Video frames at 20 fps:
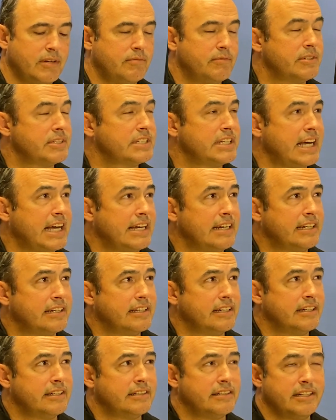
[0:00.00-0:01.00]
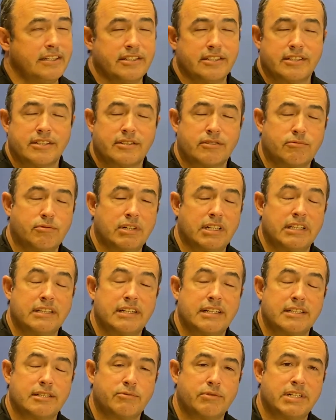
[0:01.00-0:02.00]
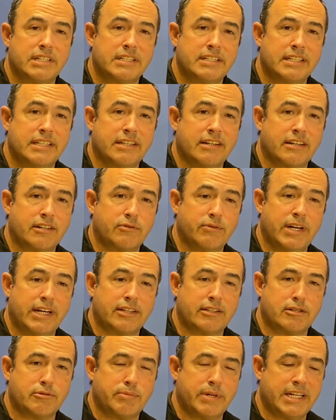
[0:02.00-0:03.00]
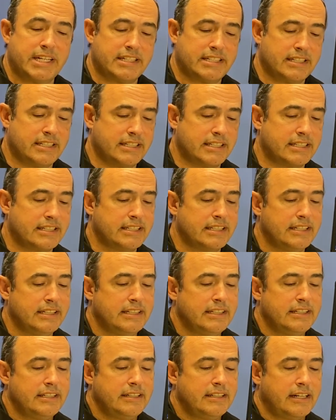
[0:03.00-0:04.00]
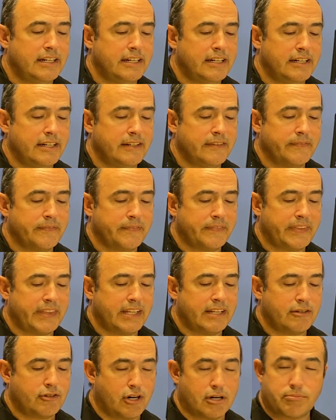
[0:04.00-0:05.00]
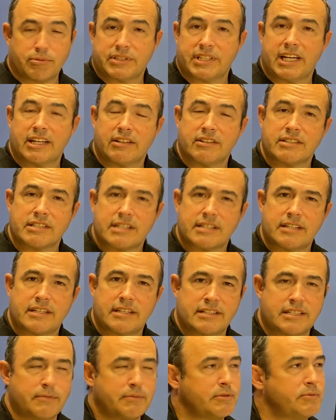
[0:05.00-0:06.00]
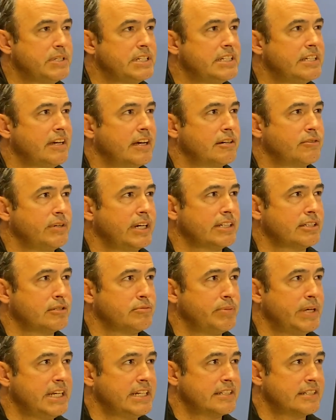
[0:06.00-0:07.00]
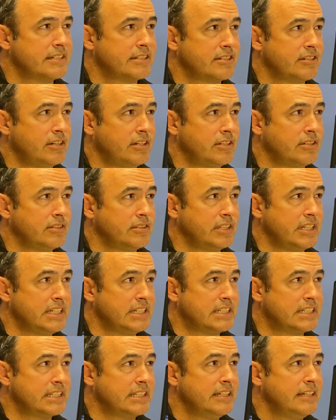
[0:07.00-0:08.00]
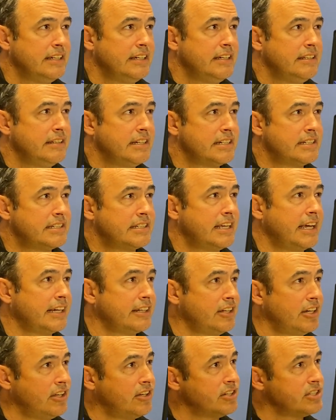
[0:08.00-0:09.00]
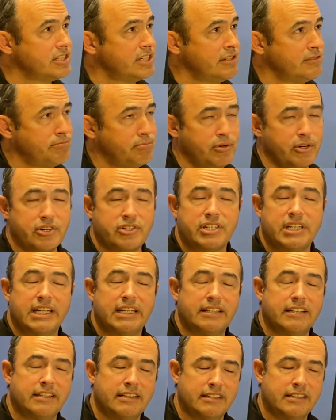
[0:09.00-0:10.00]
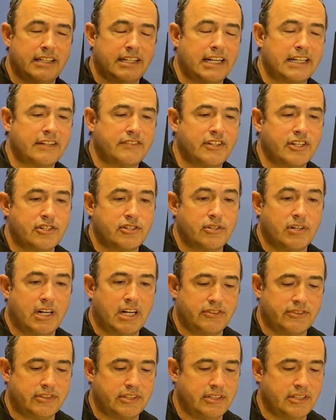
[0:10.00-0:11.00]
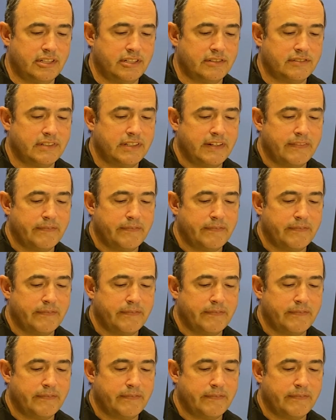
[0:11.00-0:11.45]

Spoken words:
sciatica is one of the things we see on a regular basis. Carpal tunnel is something we see on a regular basis. So all this technology of pushing the connective tissue off the nerve